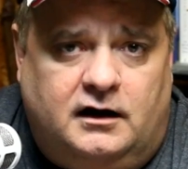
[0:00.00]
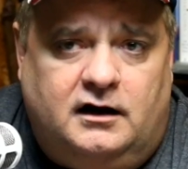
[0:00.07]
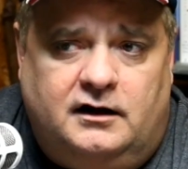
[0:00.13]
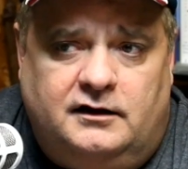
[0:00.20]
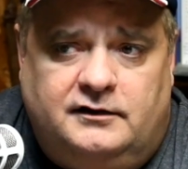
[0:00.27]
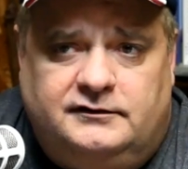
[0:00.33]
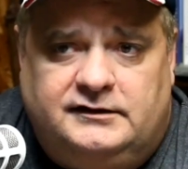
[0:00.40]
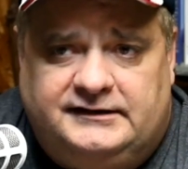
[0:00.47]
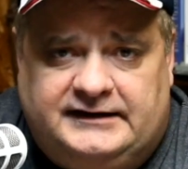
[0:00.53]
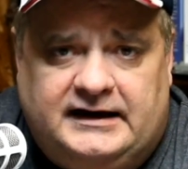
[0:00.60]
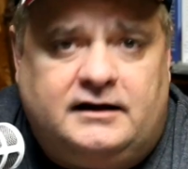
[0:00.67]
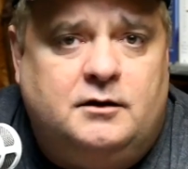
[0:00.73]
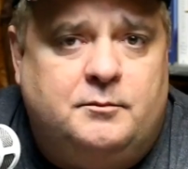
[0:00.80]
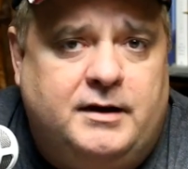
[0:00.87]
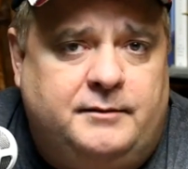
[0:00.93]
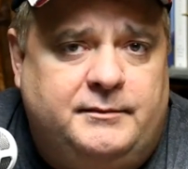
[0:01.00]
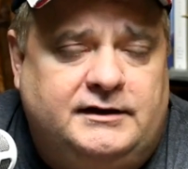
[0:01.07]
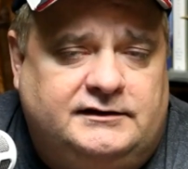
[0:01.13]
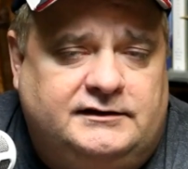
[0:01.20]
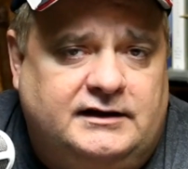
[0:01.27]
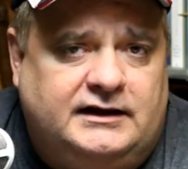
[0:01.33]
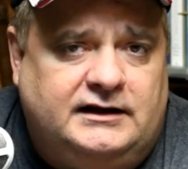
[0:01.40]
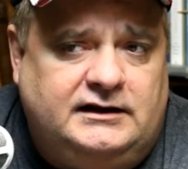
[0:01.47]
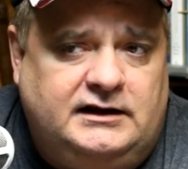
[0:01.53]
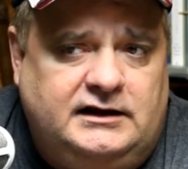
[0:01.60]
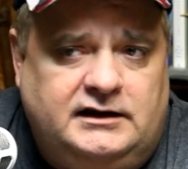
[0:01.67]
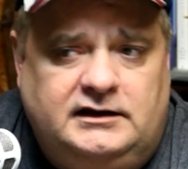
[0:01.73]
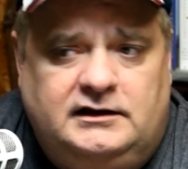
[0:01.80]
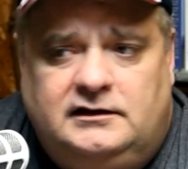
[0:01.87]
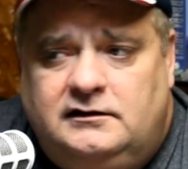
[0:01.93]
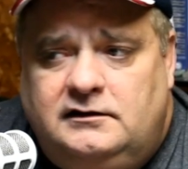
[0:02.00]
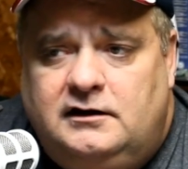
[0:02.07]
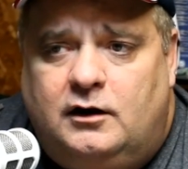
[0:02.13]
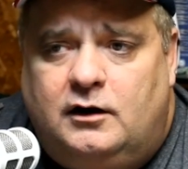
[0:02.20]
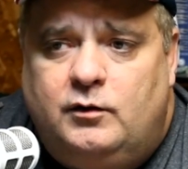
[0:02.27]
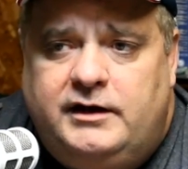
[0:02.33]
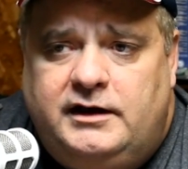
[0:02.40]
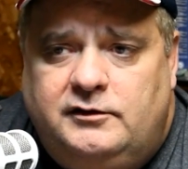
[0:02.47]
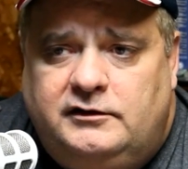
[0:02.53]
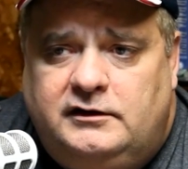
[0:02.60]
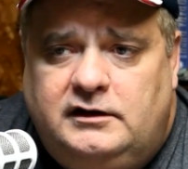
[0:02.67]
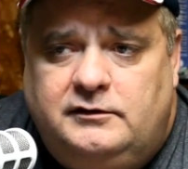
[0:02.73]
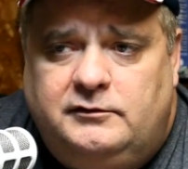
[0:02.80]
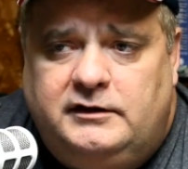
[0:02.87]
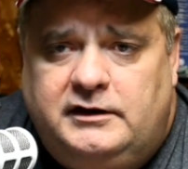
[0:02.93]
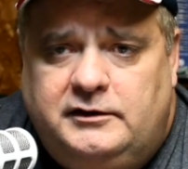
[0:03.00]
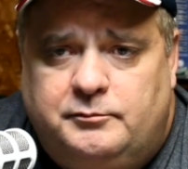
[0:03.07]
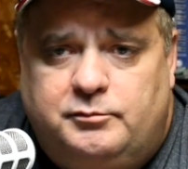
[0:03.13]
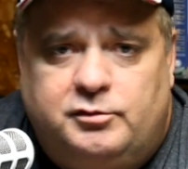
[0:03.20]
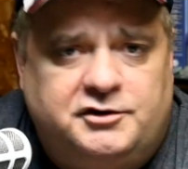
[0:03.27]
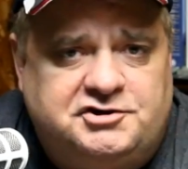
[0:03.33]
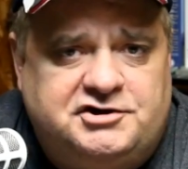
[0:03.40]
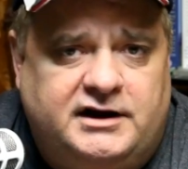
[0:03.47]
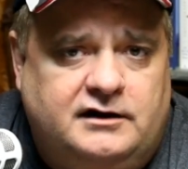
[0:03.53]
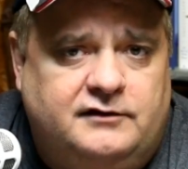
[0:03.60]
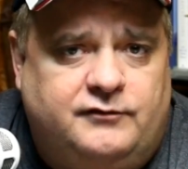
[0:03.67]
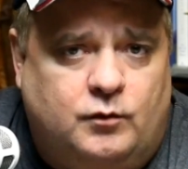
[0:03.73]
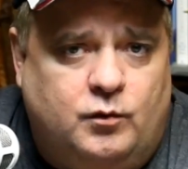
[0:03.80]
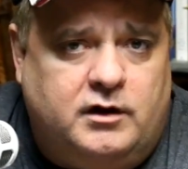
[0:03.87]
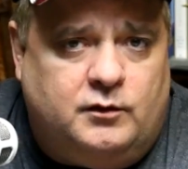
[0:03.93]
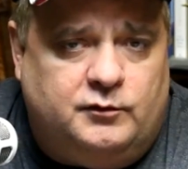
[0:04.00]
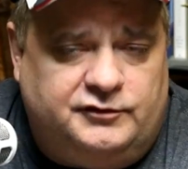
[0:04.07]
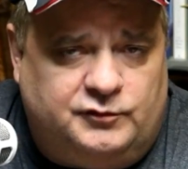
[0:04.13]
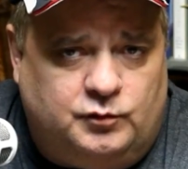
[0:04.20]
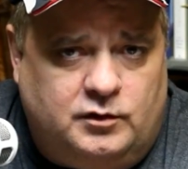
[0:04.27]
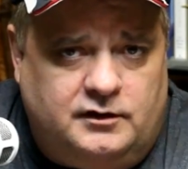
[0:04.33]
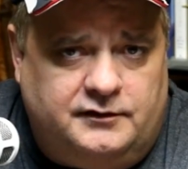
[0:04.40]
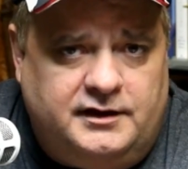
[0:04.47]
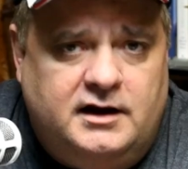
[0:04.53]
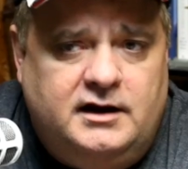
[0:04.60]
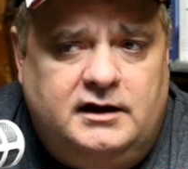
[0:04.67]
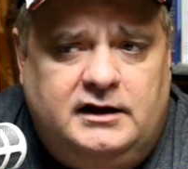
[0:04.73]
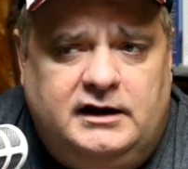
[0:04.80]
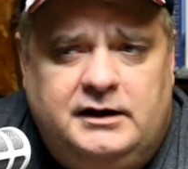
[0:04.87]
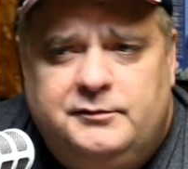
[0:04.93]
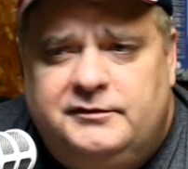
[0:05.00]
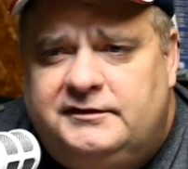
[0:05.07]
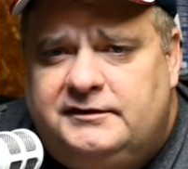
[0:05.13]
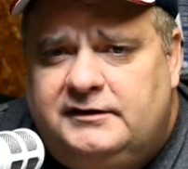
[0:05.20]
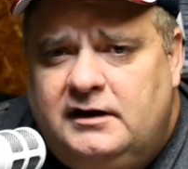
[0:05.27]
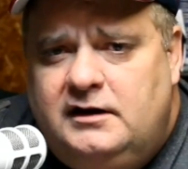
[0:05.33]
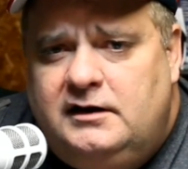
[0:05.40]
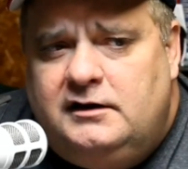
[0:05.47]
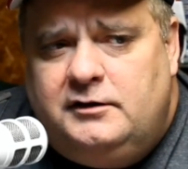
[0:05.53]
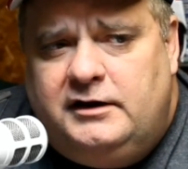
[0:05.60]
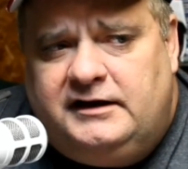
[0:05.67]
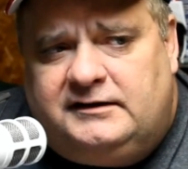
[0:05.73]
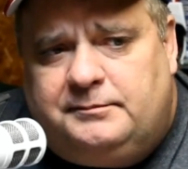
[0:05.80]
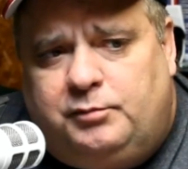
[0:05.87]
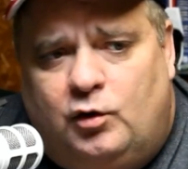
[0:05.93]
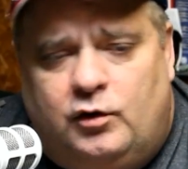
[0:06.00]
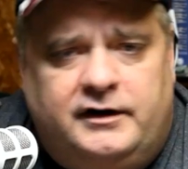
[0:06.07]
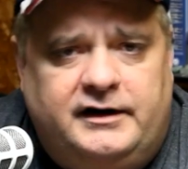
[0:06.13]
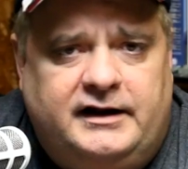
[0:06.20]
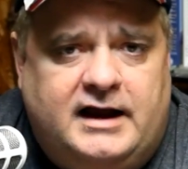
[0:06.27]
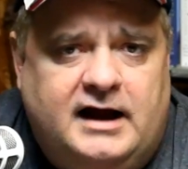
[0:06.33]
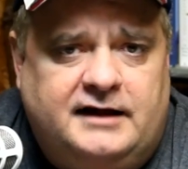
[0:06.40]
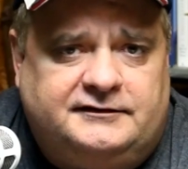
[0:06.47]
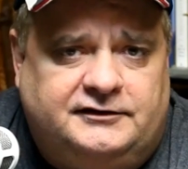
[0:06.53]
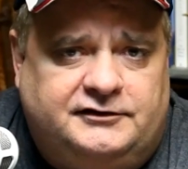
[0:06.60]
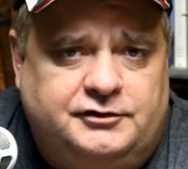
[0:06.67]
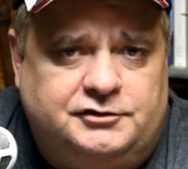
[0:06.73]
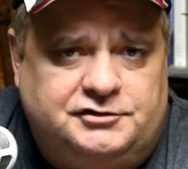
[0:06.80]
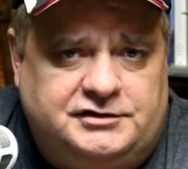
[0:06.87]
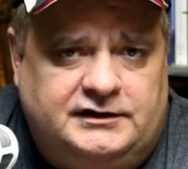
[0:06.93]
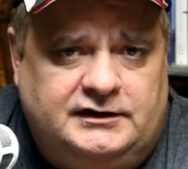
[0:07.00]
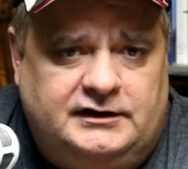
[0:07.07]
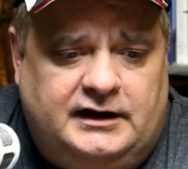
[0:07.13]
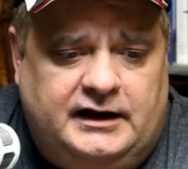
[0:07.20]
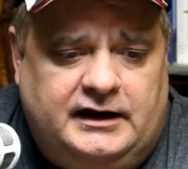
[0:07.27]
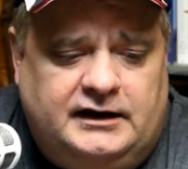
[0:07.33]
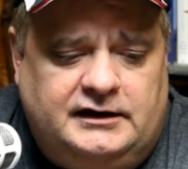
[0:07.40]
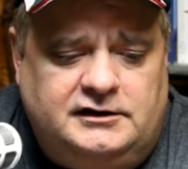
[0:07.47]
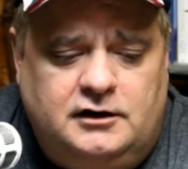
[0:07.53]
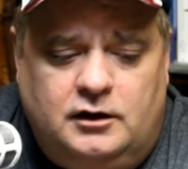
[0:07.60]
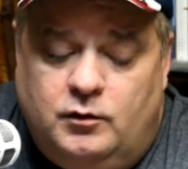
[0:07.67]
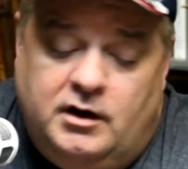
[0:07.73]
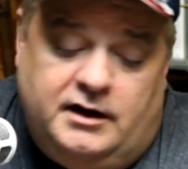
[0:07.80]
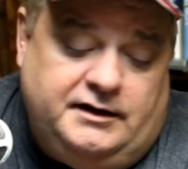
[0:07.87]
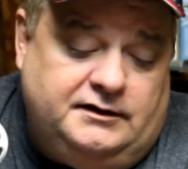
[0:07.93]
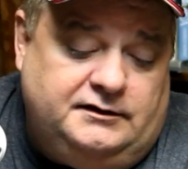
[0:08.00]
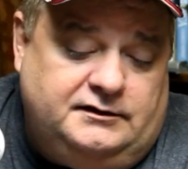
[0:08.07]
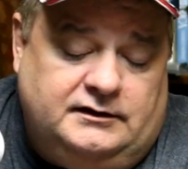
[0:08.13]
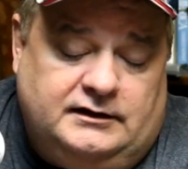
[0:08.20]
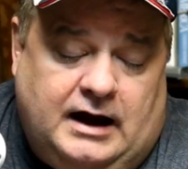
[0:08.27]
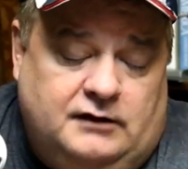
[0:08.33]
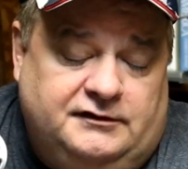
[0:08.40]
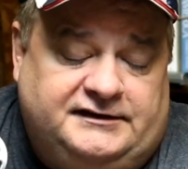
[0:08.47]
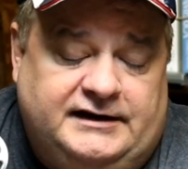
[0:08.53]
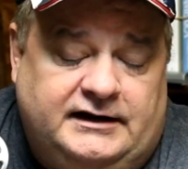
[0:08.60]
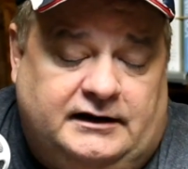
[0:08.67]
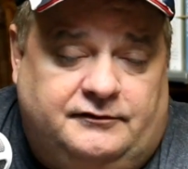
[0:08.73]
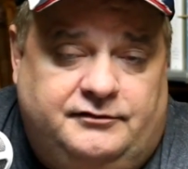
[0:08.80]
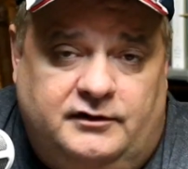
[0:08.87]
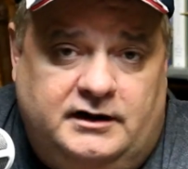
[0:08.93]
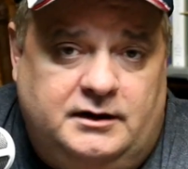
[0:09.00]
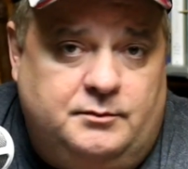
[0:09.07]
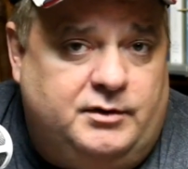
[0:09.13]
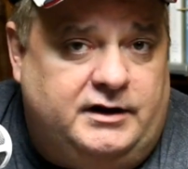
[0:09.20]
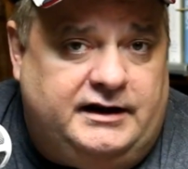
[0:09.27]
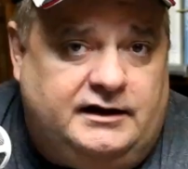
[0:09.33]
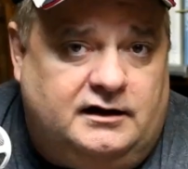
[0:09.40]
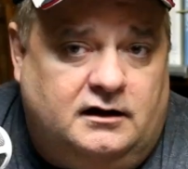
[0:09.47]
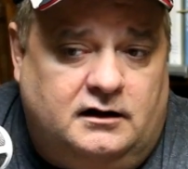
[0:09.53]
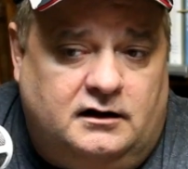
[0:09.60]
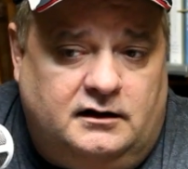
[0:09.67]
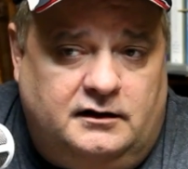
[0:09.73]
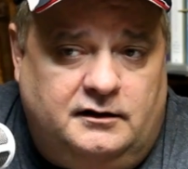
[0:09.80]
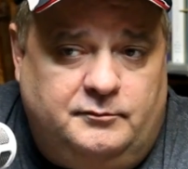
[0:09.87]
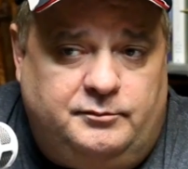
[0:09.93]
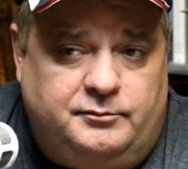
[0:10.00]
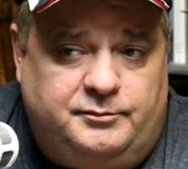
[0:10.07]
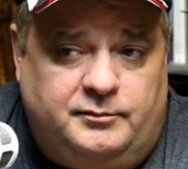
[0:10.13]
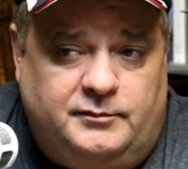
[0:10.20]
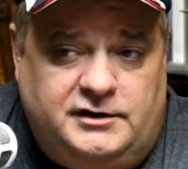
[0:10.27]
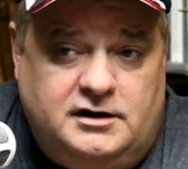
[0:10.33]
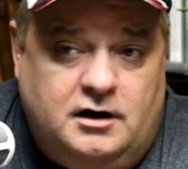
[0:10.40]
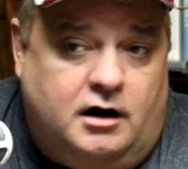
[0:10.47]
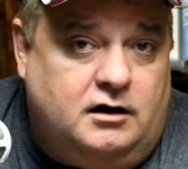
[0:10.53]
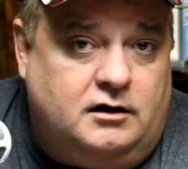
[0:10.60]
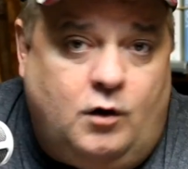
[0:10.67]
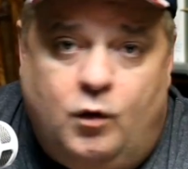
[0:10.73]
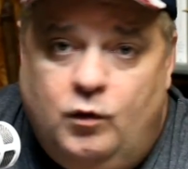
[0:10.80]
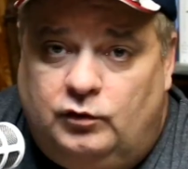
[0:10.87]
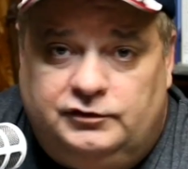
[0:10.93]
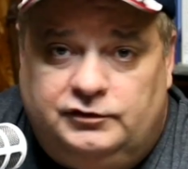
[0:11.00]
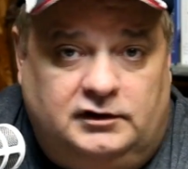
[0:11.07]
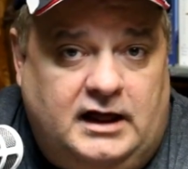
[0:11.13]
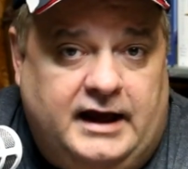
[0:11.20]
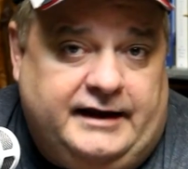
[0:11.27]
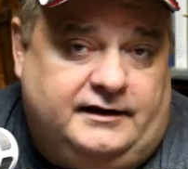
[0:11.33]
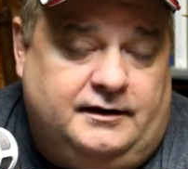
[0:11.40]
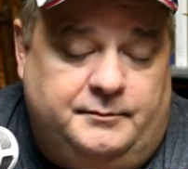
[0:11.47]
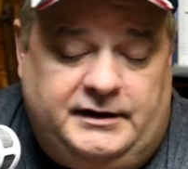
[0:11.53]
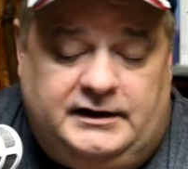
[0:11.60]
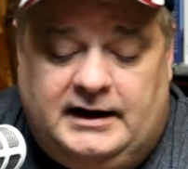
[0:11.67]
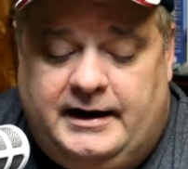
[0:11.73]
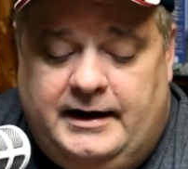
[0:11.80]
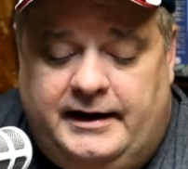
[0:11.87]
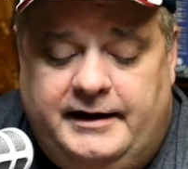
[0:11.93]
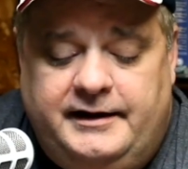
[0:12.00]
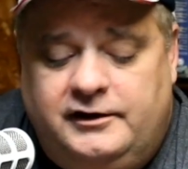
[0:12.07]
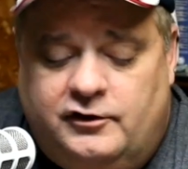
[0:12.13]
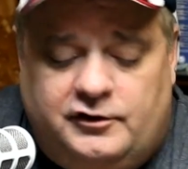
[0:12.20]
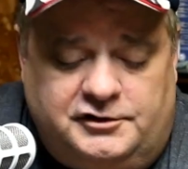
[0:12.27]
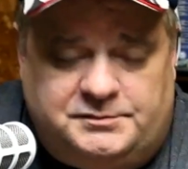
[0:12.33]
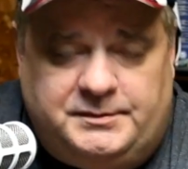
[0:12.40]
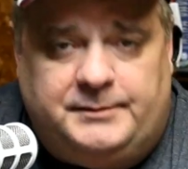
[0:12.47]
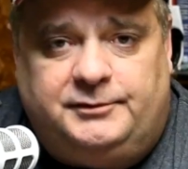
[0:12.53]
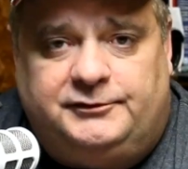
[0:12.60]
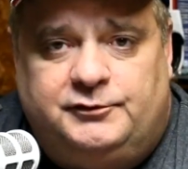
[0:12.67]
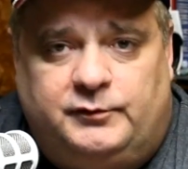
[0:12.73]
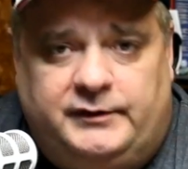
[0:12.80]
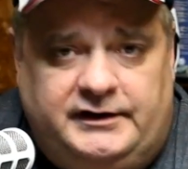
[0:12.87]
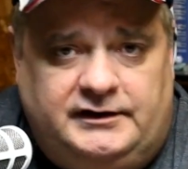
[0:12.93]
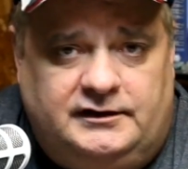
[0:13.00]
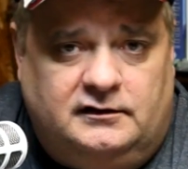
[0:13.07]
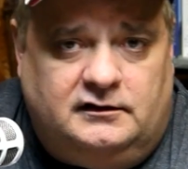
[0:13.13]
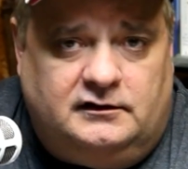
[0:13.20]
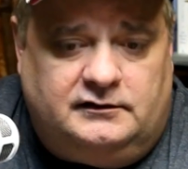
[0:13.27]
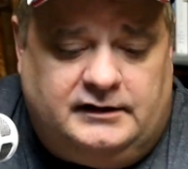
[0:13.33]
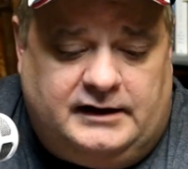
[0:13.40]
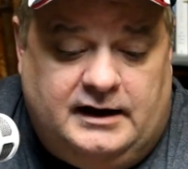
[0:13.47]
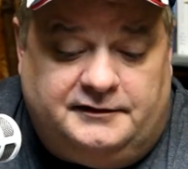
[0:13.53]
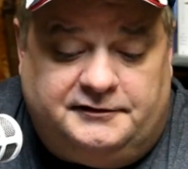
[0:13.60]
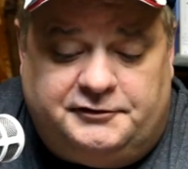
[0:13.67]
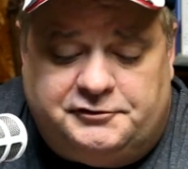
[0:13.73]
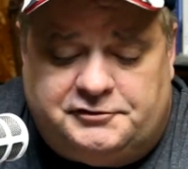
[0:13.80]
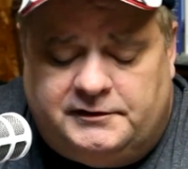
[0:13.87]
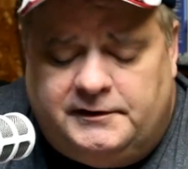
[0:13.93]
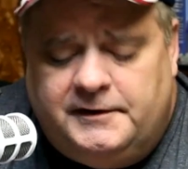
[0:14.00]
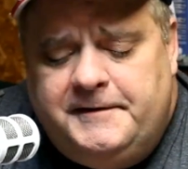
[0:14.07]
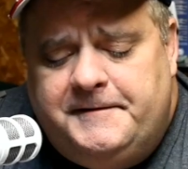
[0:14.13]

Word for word: uh, the Second Amendment that he, you know, he, he he appreciated for what it was worth. He was exploring the Constitution, and you know what? Outstanding for anybody, uh, young, old, alike. I mean, I, I encourage people to read the the Constitution.